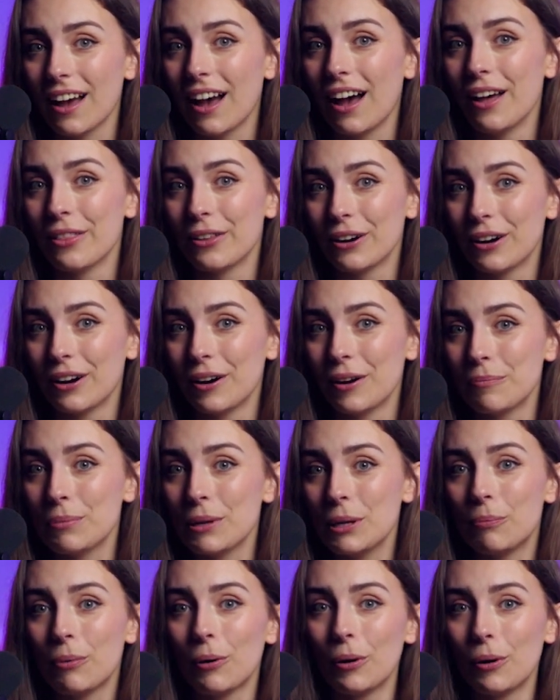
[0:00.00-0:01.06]
other
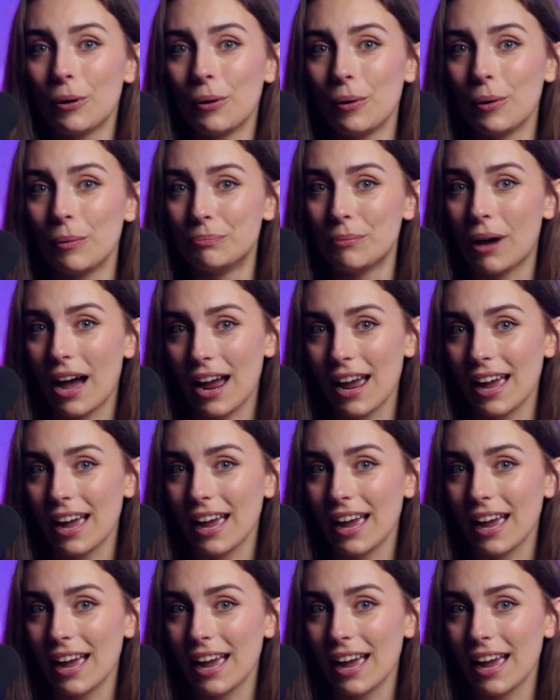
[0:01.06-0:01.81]
people my